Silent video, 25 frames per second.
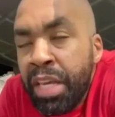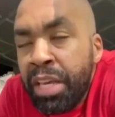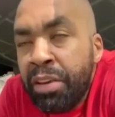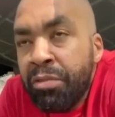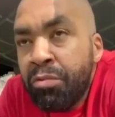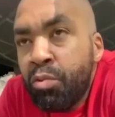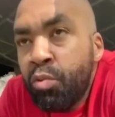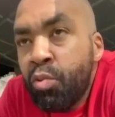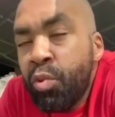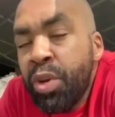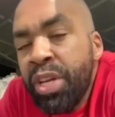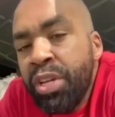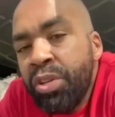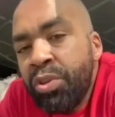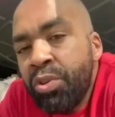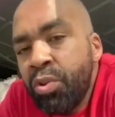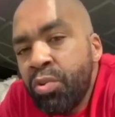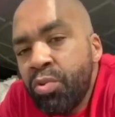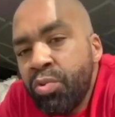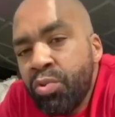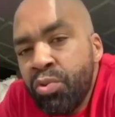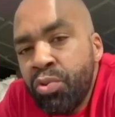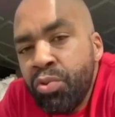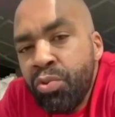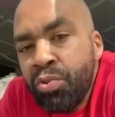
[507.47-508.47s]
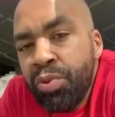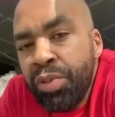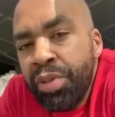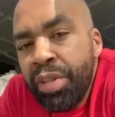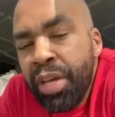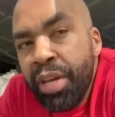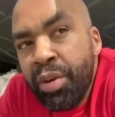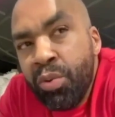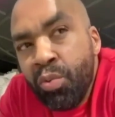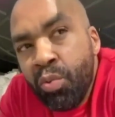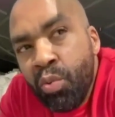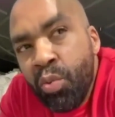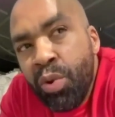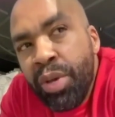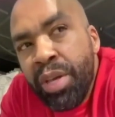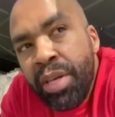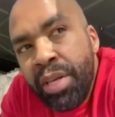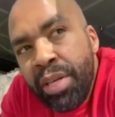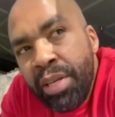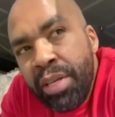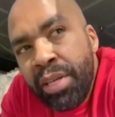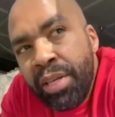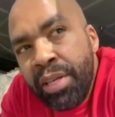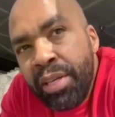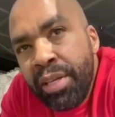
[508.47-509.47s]
If we don't do that,
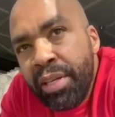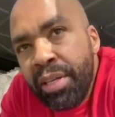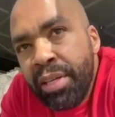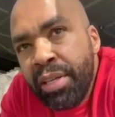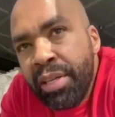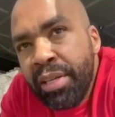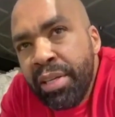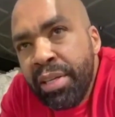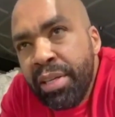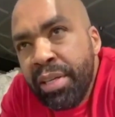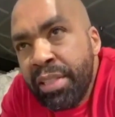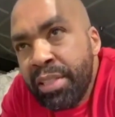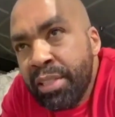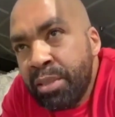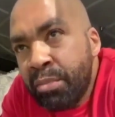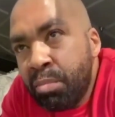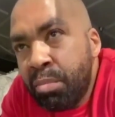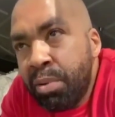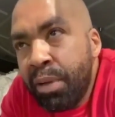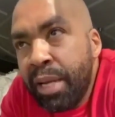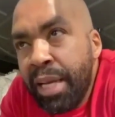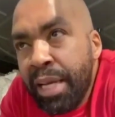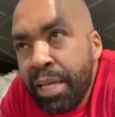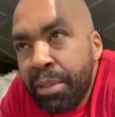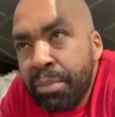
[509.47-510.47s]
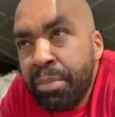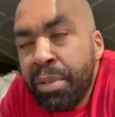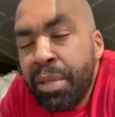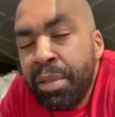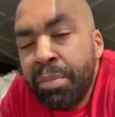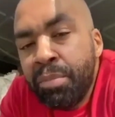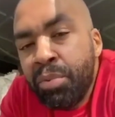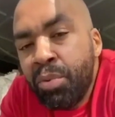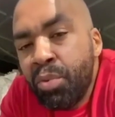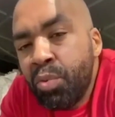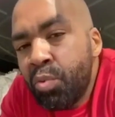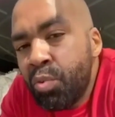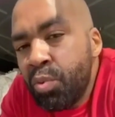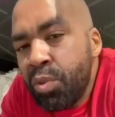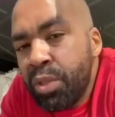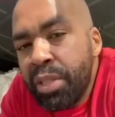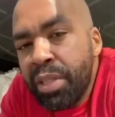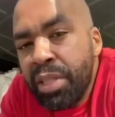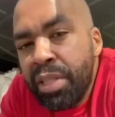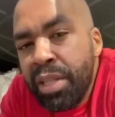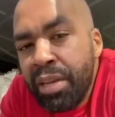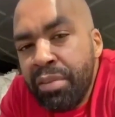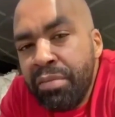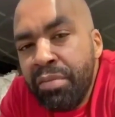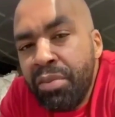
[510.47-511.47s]
we as black people will
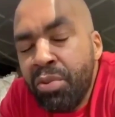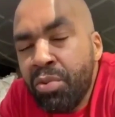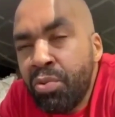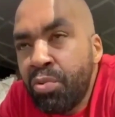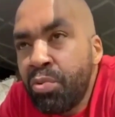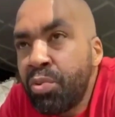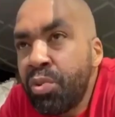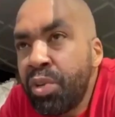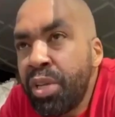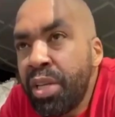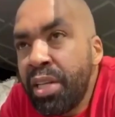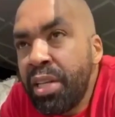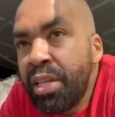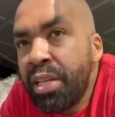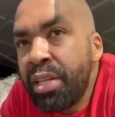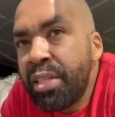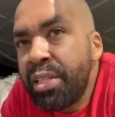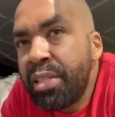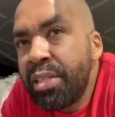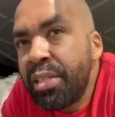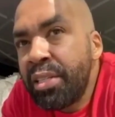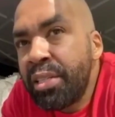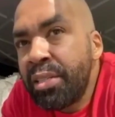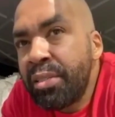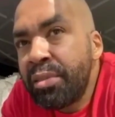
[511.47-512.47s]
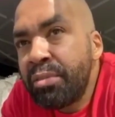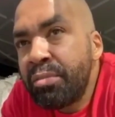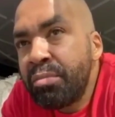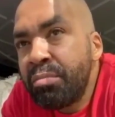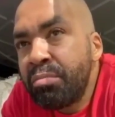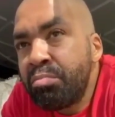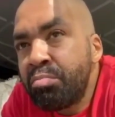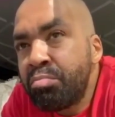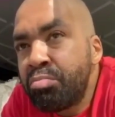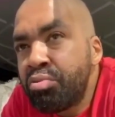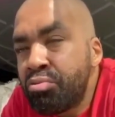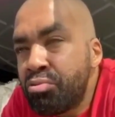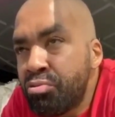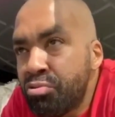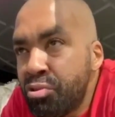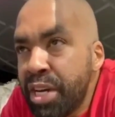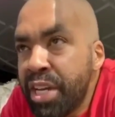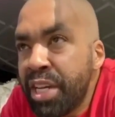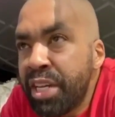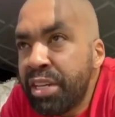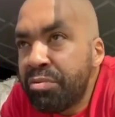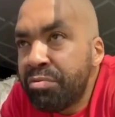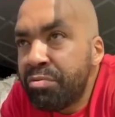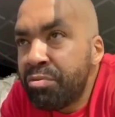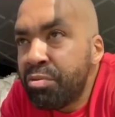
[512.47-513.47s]
never really
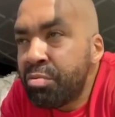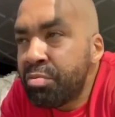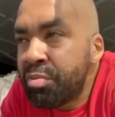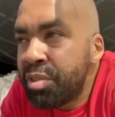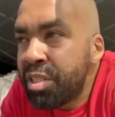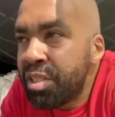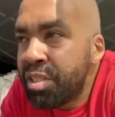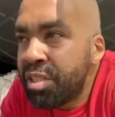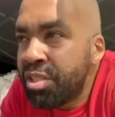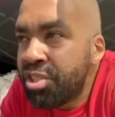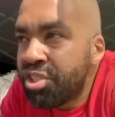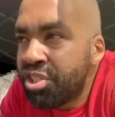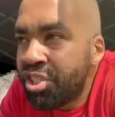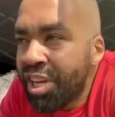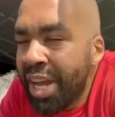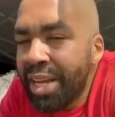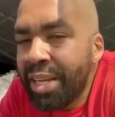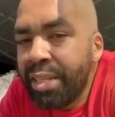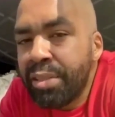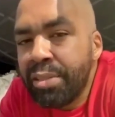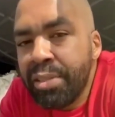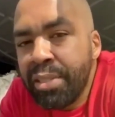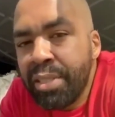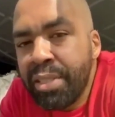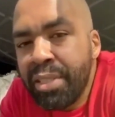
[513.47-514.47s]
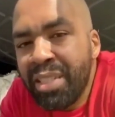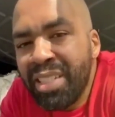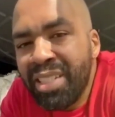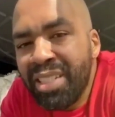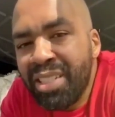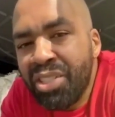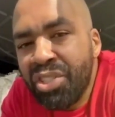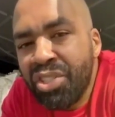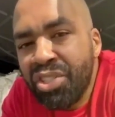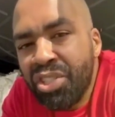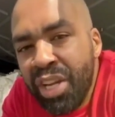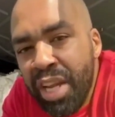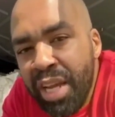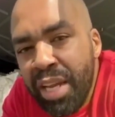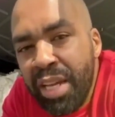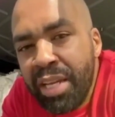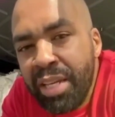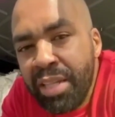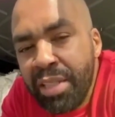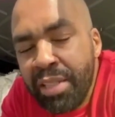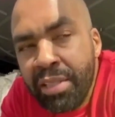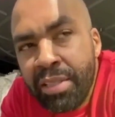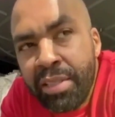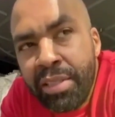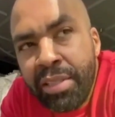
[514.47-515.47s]
break from these shackles and these
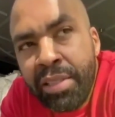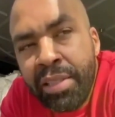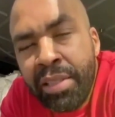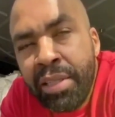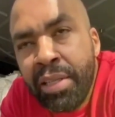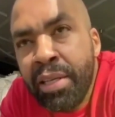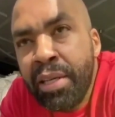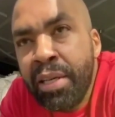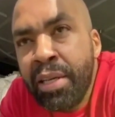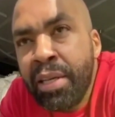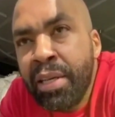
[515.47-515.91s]
chains.